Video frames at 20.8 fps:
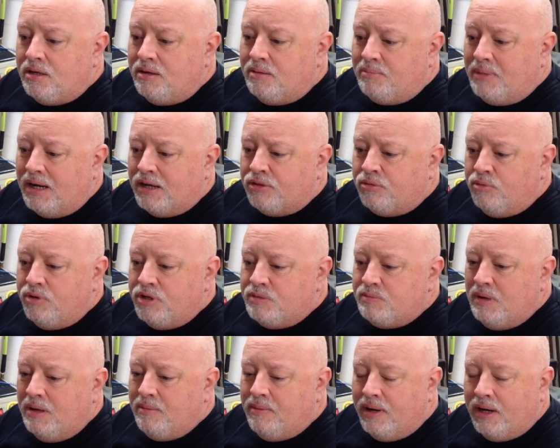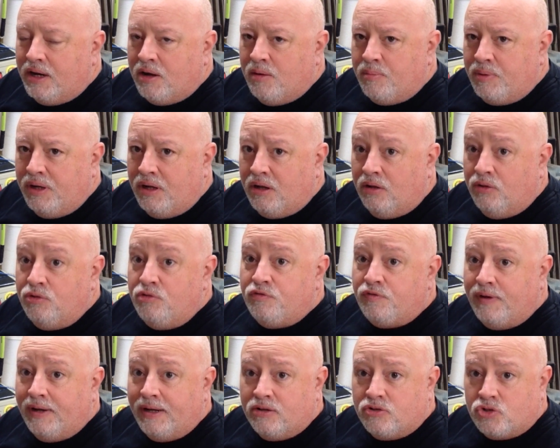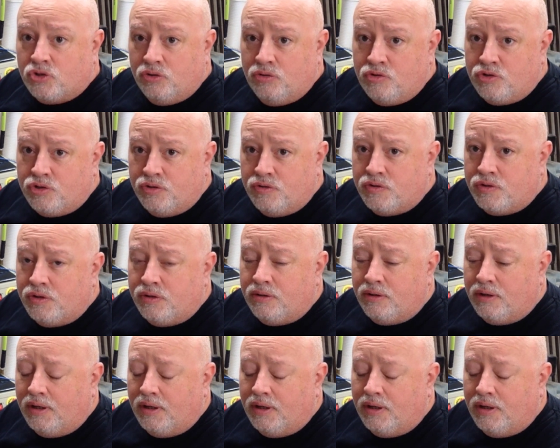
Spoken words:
Mach 3 is made by a company called Newfangled Solutions.